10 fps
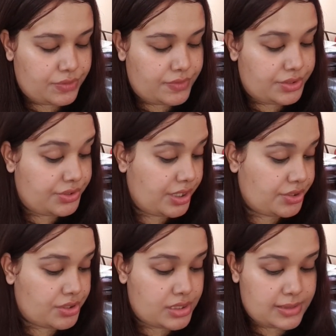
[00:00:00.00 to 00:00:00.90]

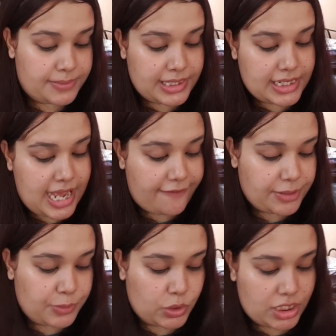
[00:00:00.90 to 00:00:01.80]
literature or simply an
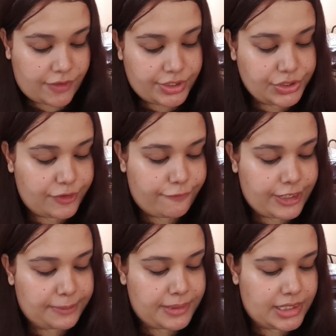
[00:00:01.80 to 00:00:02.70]
avid book lover, you will
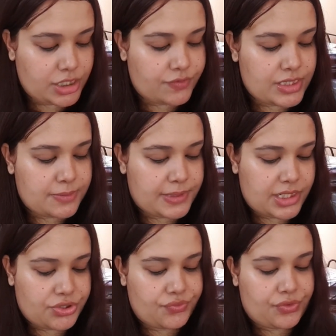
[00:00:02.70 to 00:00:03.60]
find plenty of
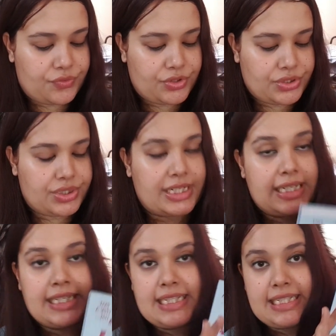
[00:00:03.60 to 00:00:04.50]
inspiration for further
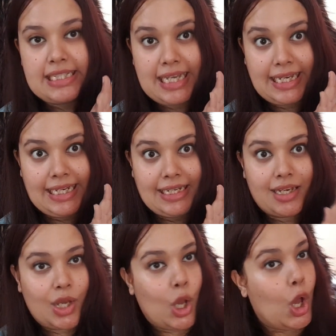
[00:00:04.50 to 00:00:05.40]
reading inside.
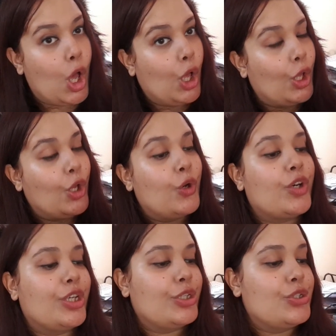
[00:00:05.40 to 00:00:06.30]
Okay,